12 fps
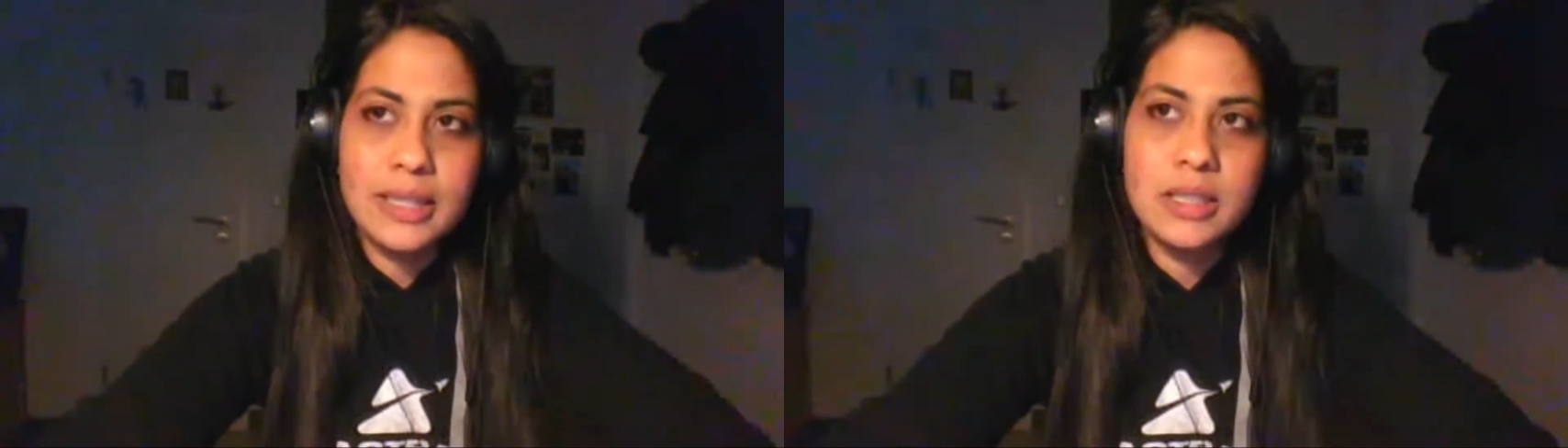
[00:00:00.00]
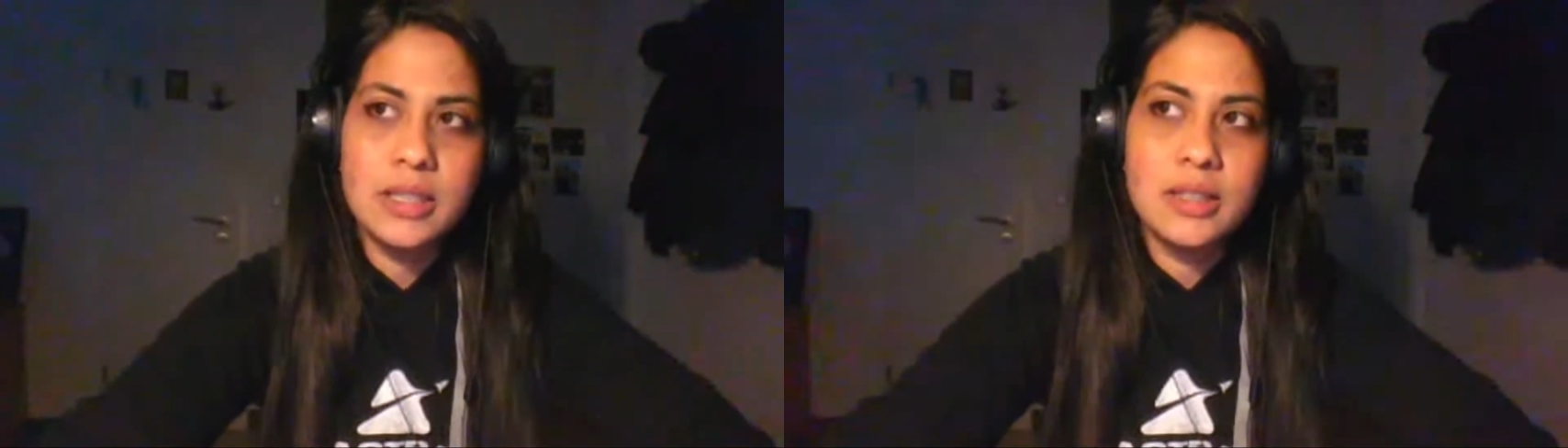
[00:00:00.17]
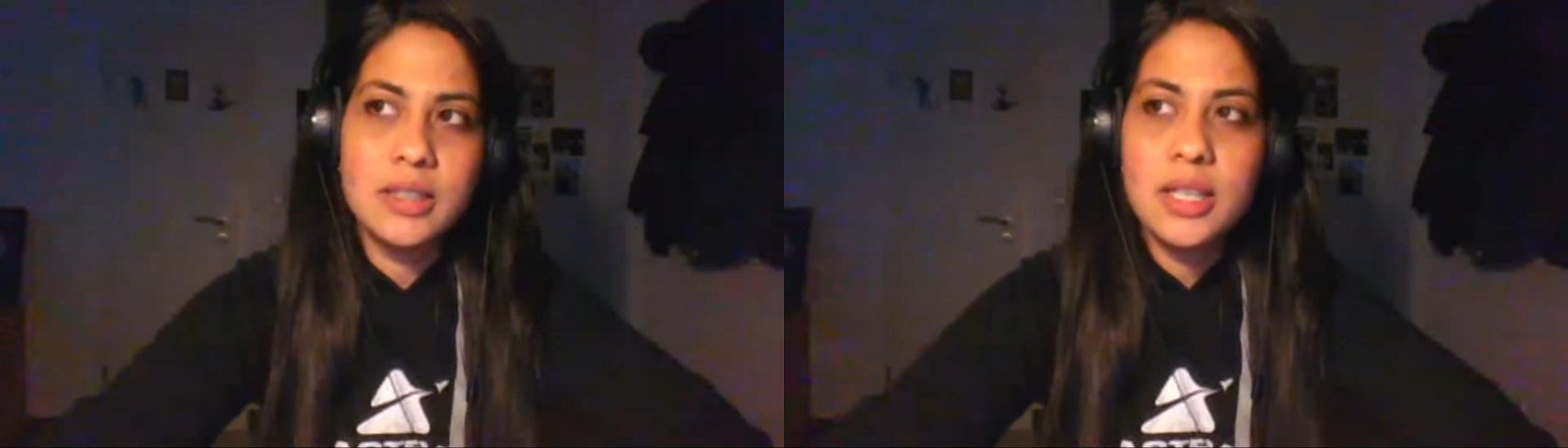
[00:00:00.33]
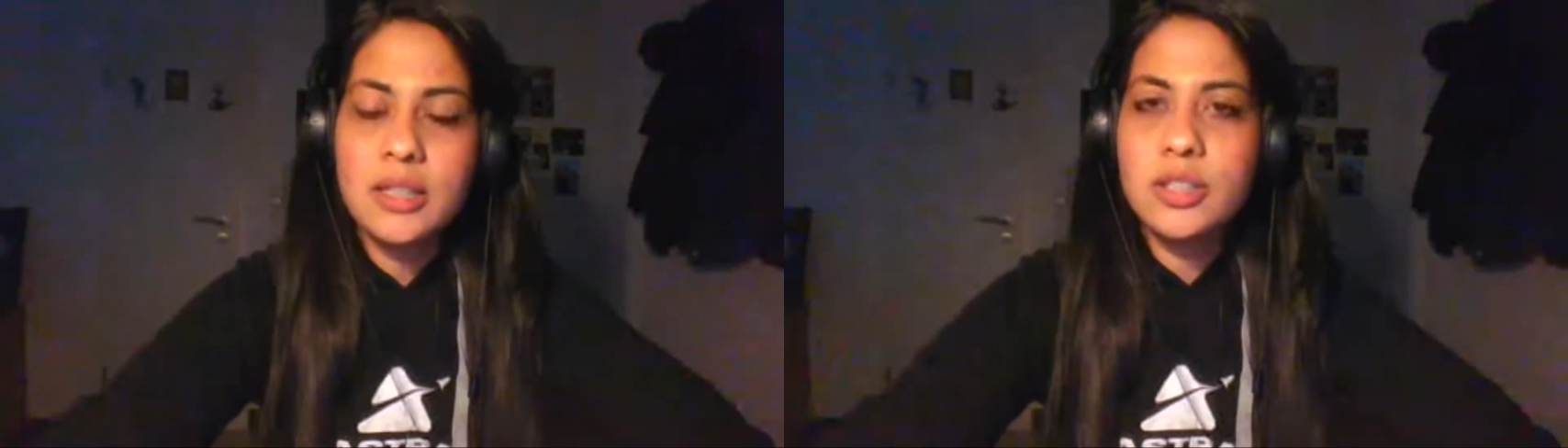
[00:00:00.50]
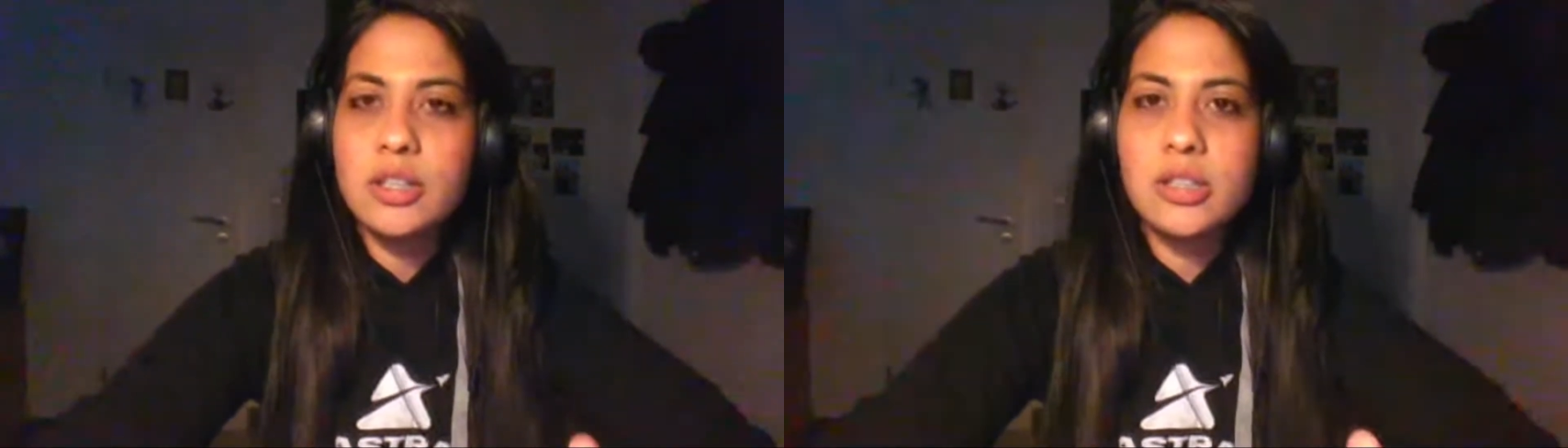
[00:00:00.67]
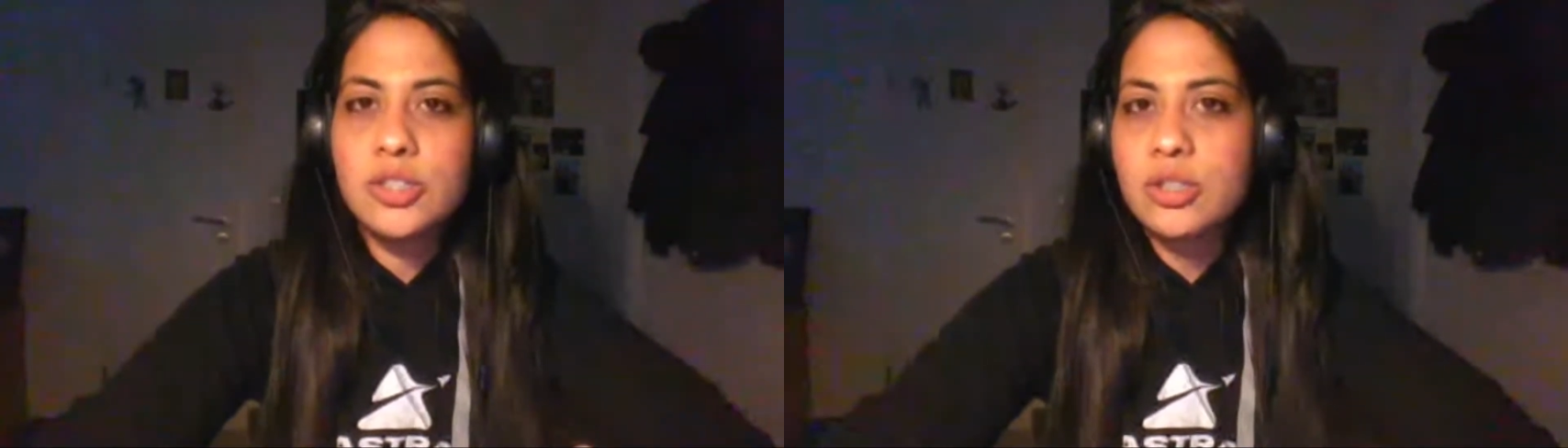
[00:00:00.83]
a
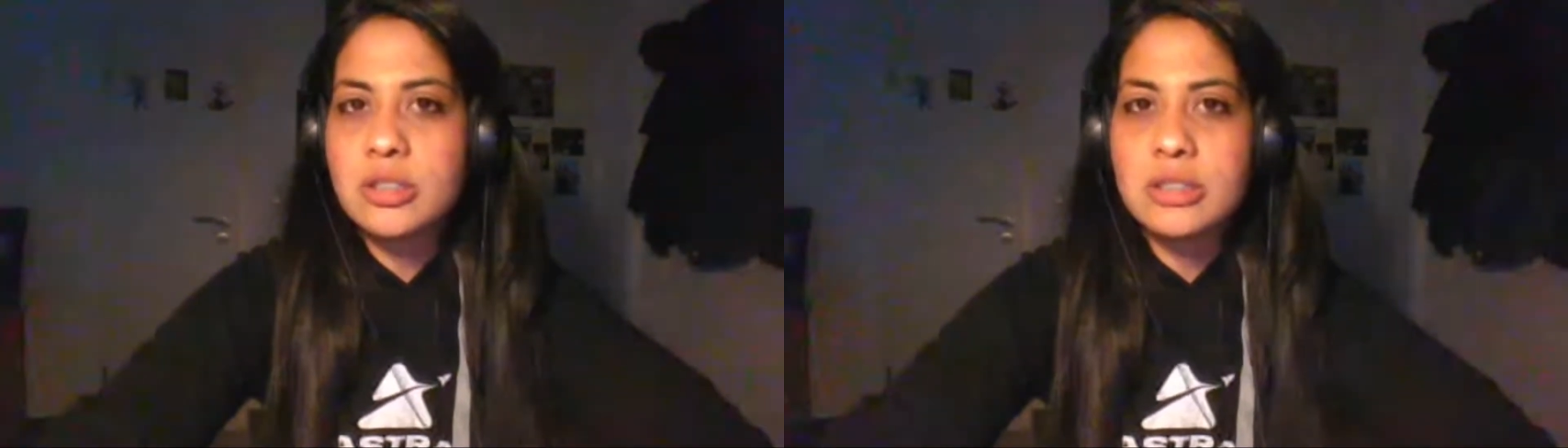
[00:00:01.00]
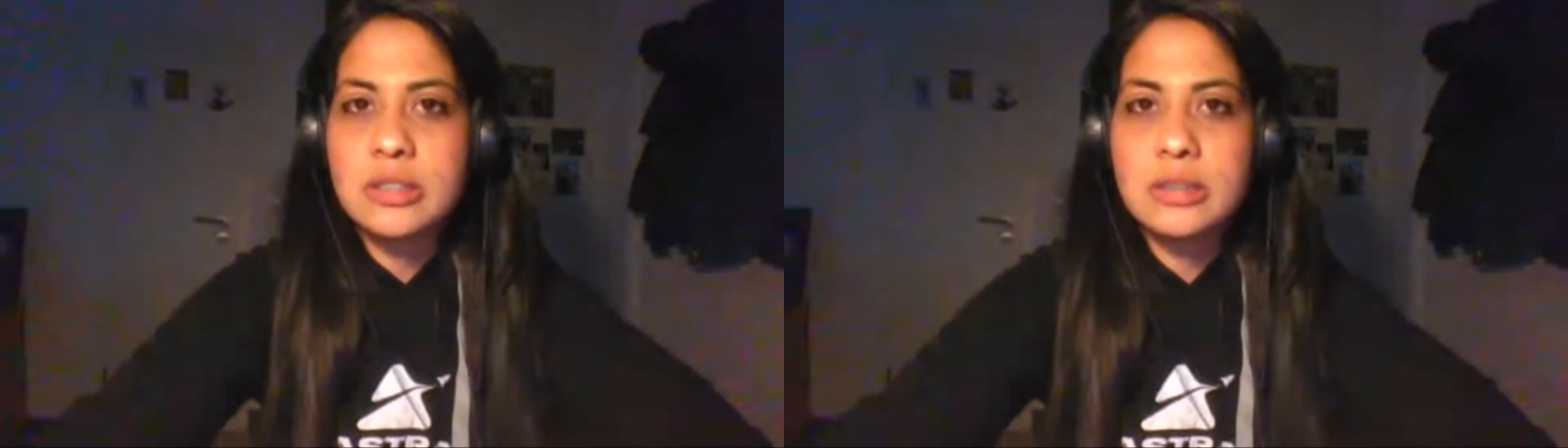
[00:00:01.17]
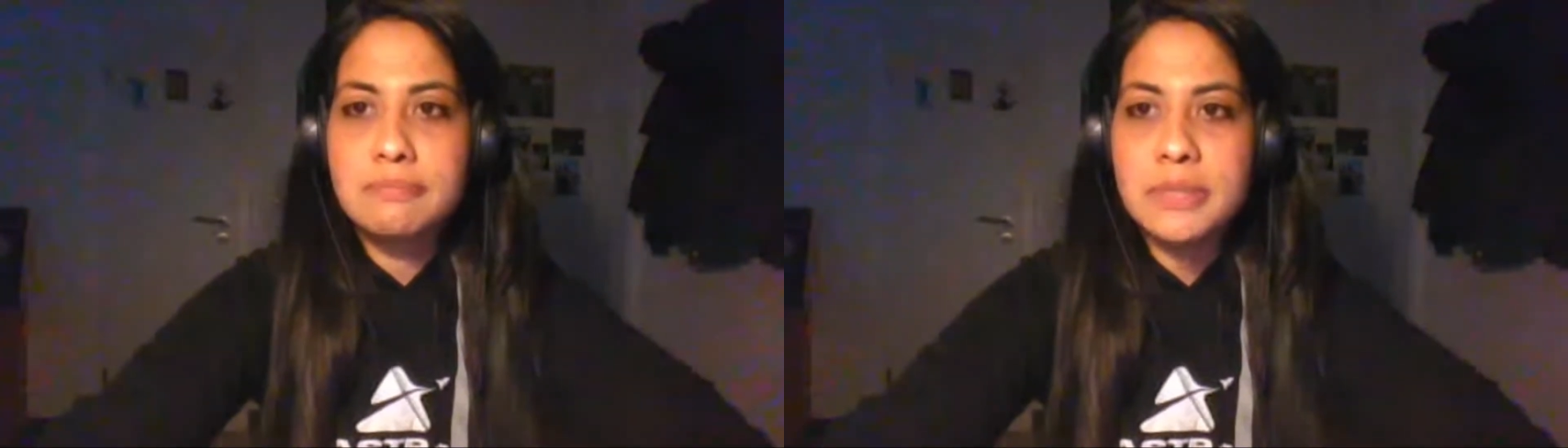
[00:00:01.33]
culture